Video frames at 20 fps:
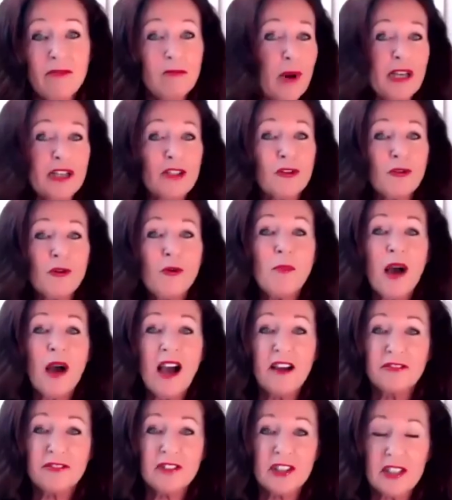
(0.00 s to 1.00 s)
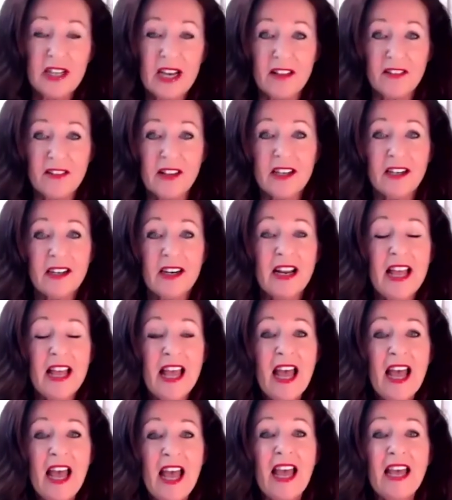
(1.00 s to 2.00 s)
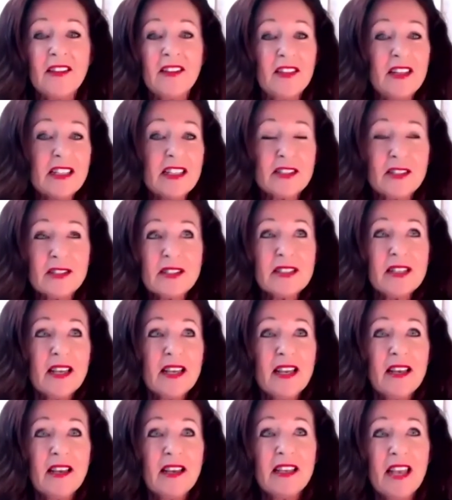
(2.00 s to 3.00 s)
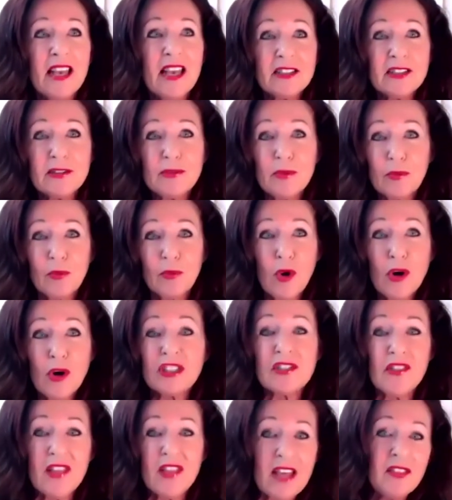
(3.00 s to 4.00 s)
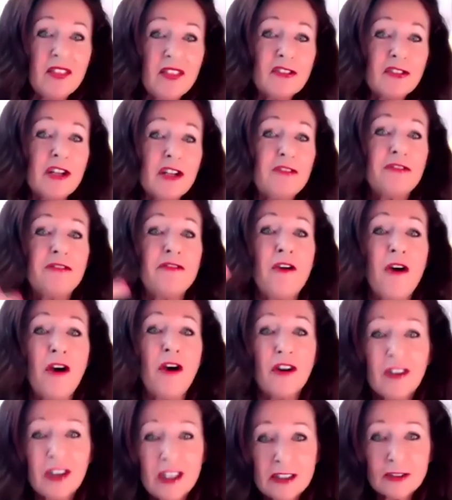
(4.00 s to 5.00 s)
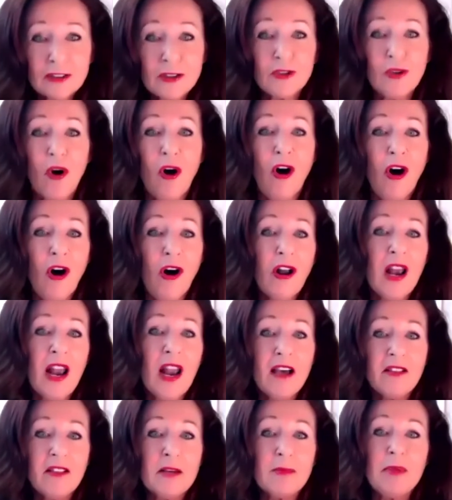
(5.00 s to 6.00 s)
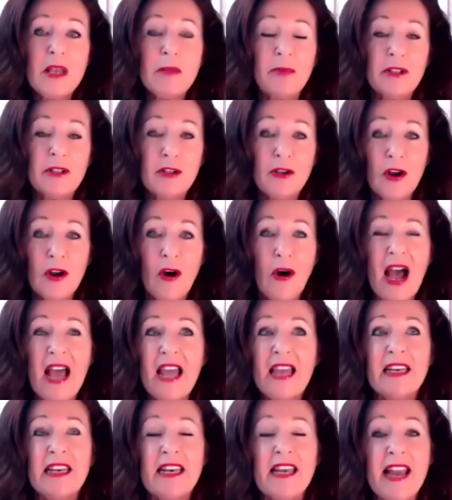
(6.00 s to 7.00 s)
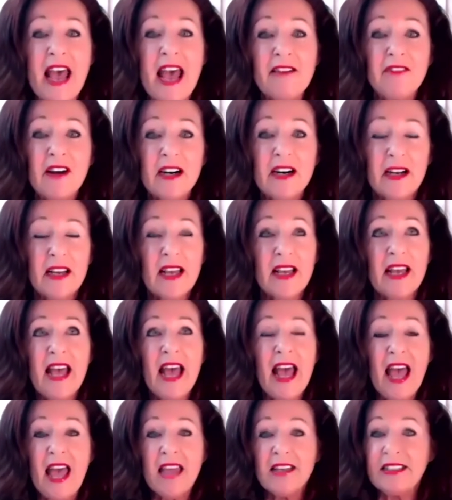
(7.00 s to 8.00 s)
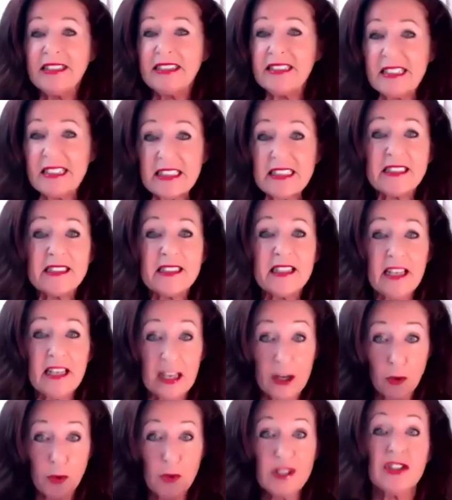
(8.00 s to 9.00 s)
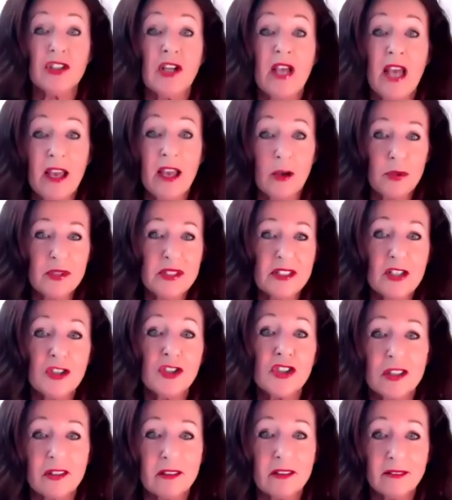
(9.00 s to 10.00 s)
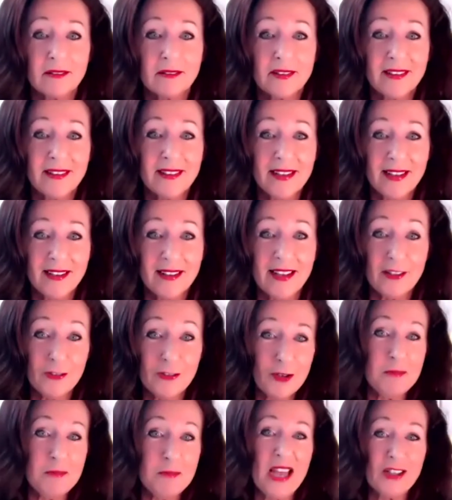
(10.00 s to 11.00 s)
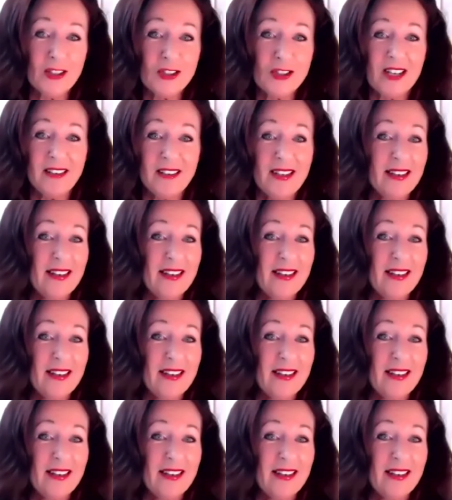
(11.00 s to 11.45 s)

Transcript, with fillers: uh, one group after another. And this, yes, was then the referral to all other people. You know, I never did acquis- acquisition. Can you imagine?